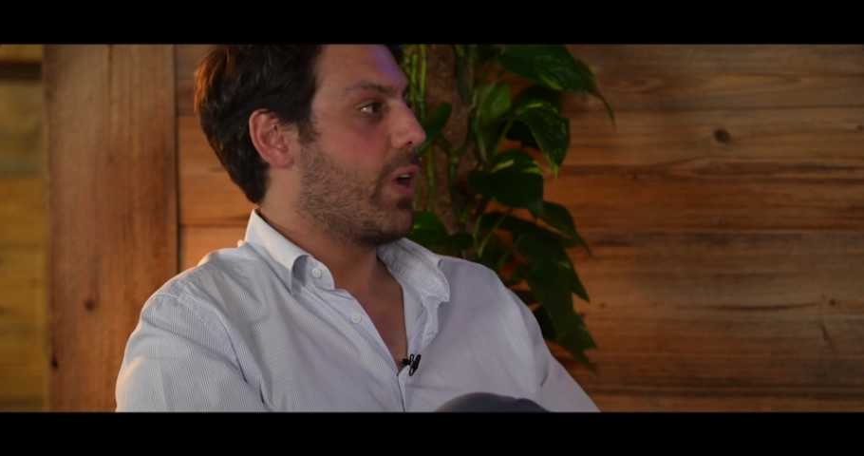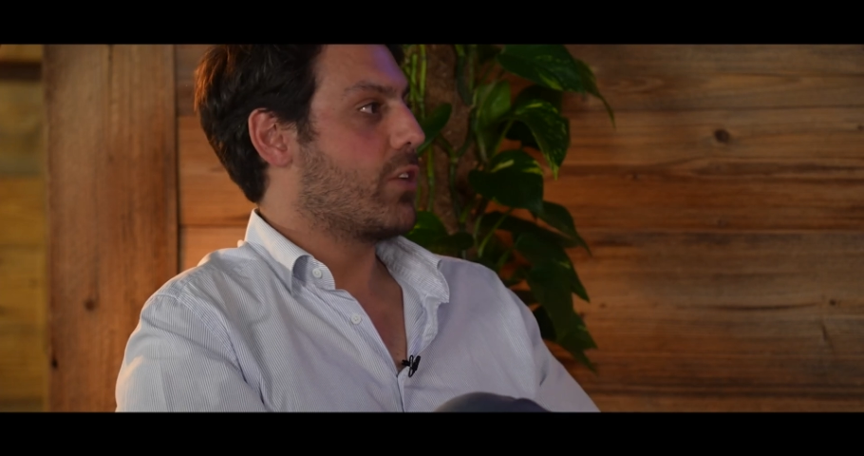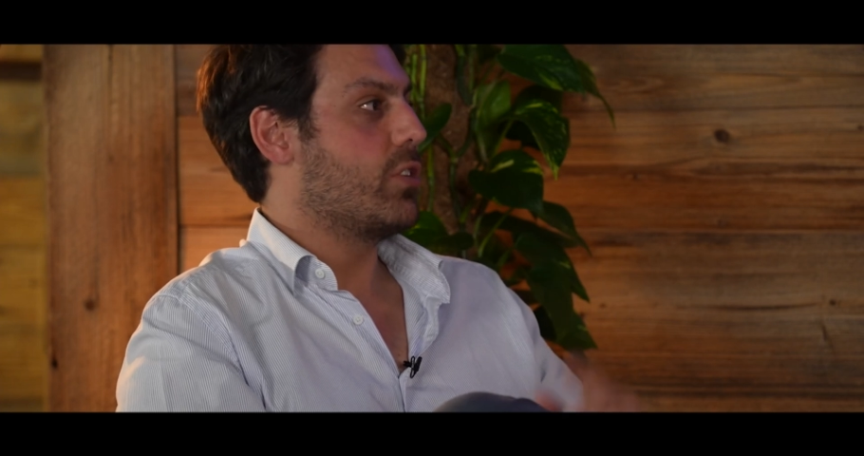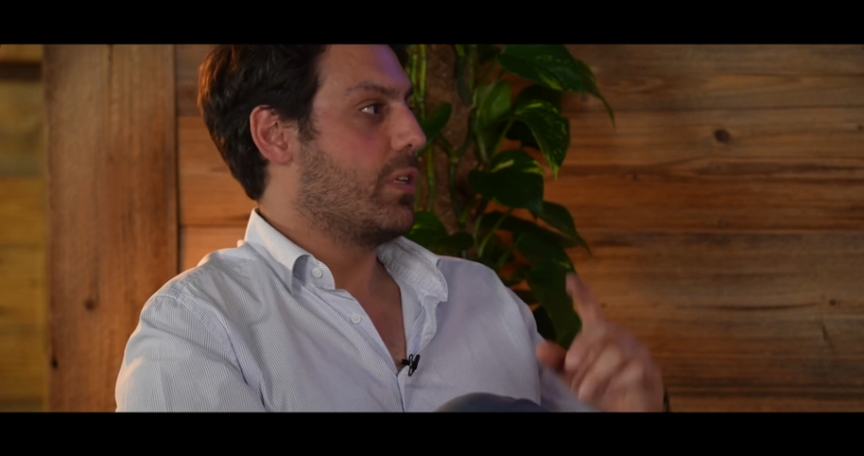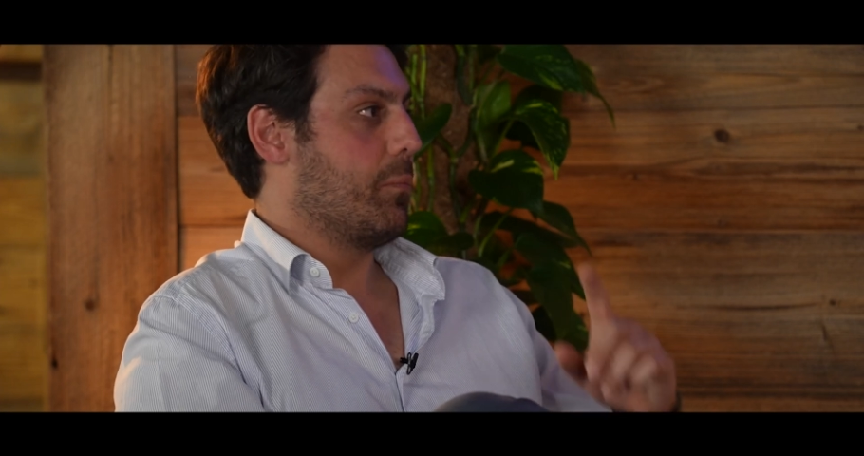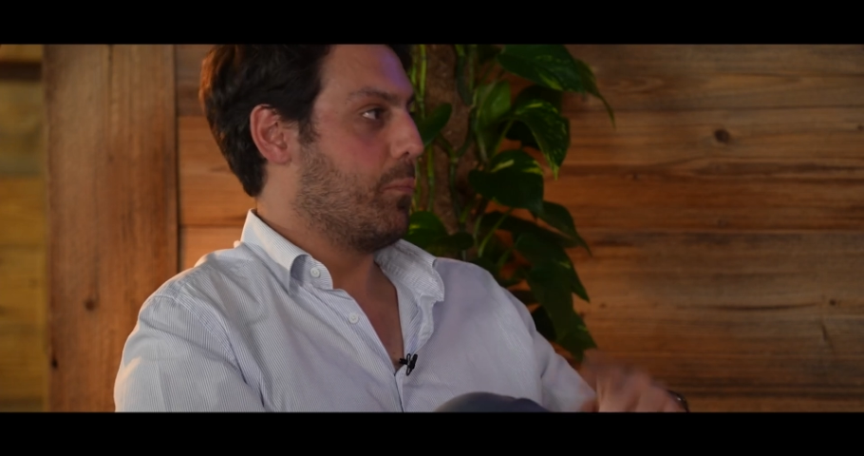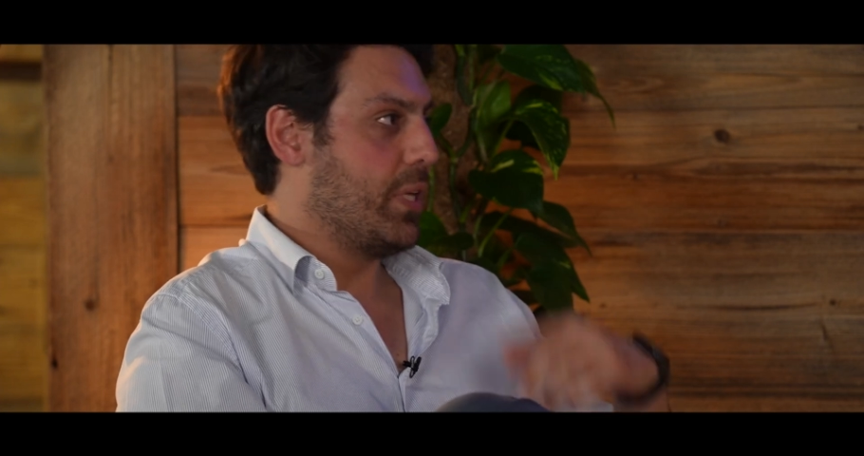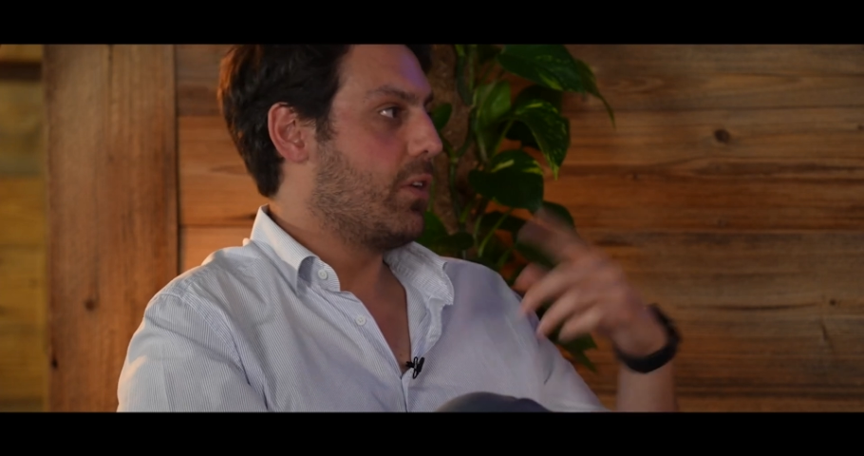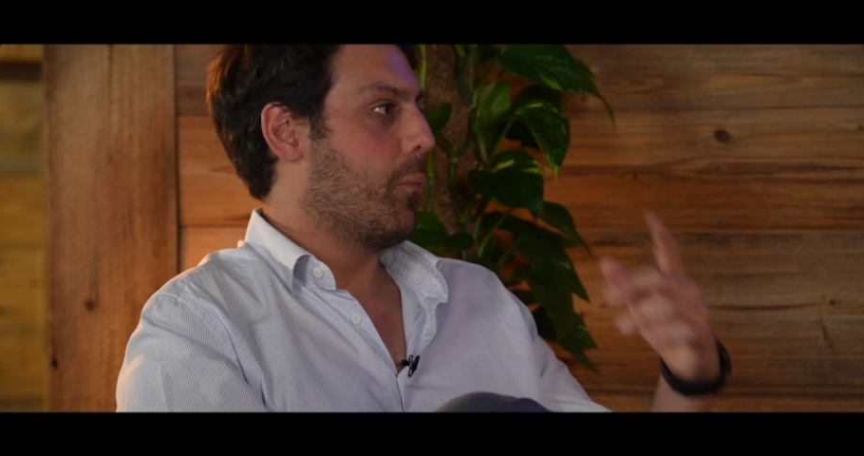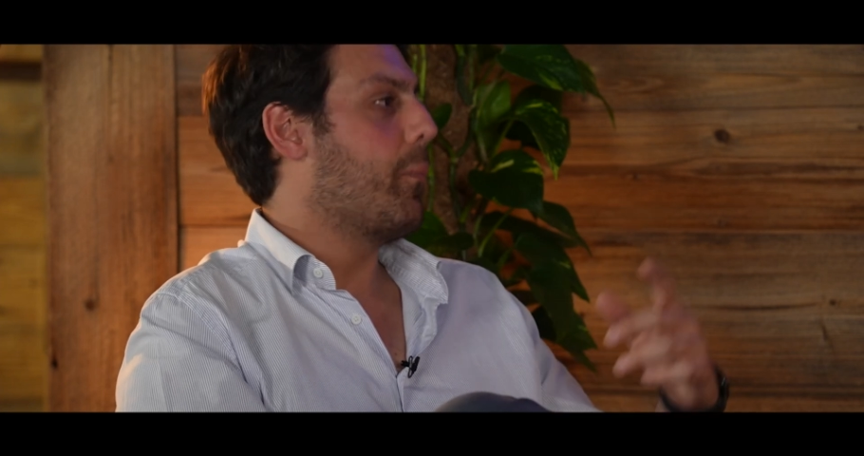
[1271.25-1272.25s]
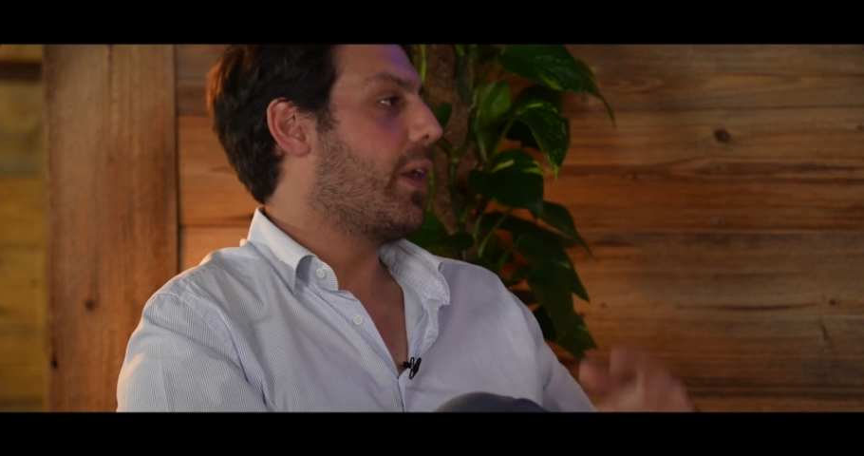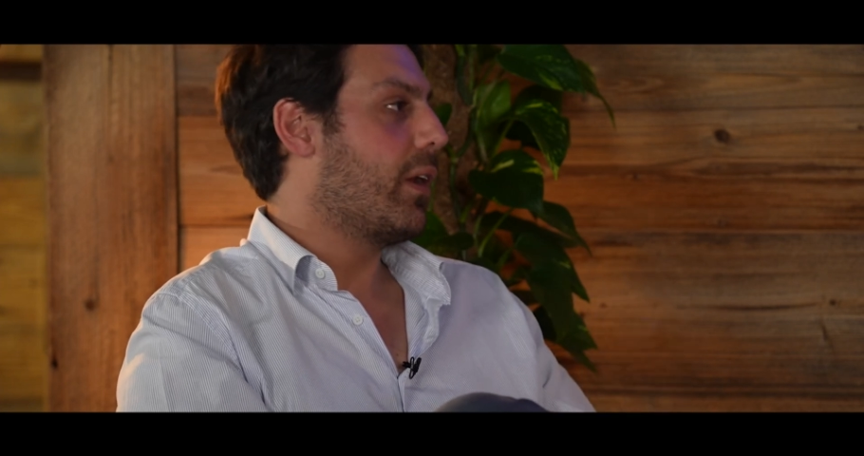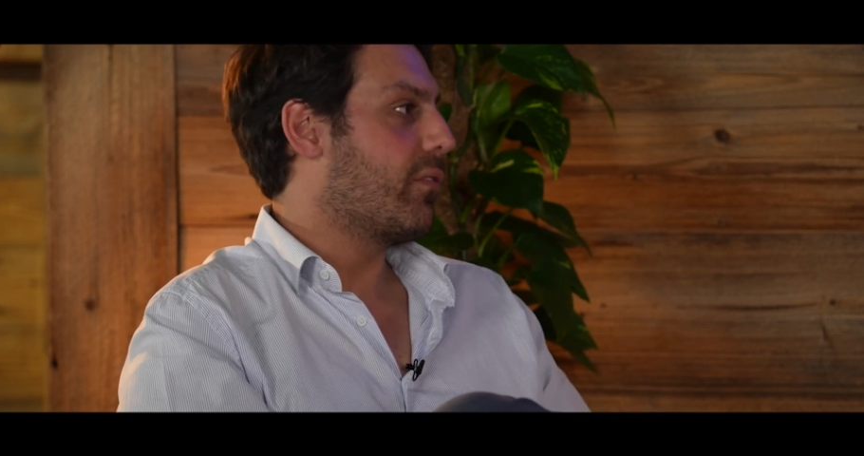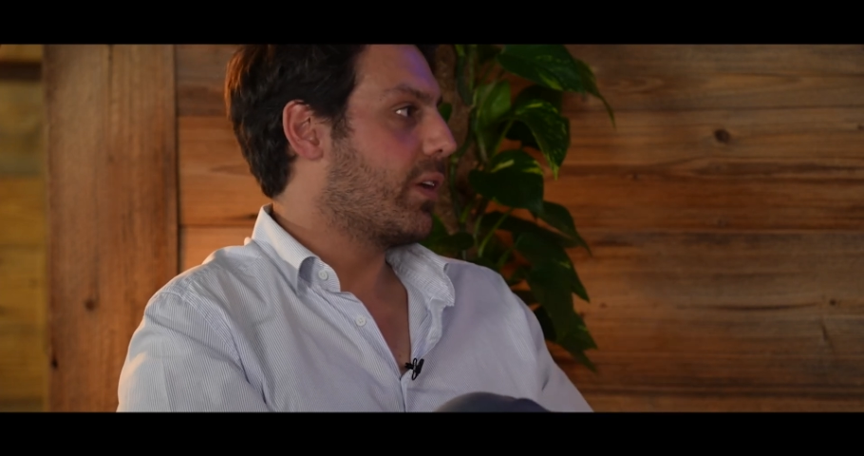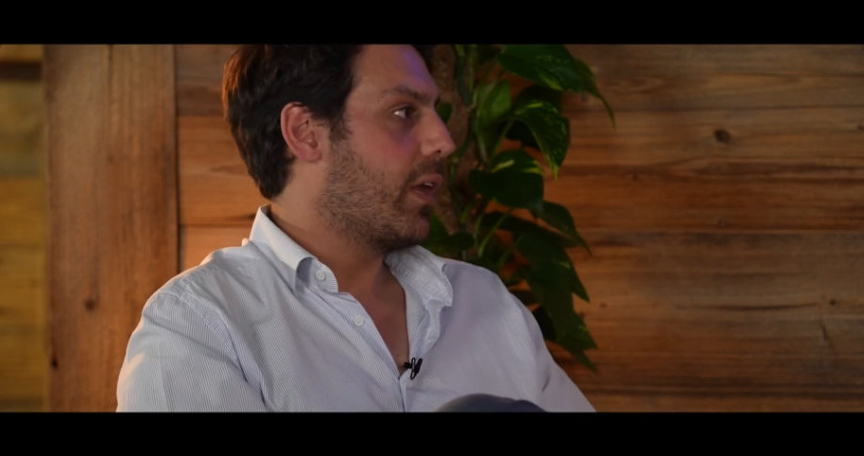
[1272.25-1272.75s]
actually be
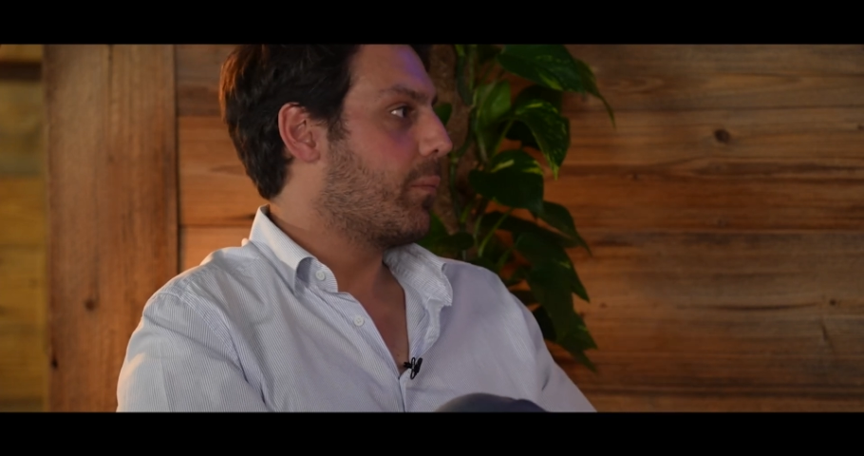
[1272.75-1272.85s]
competitive again.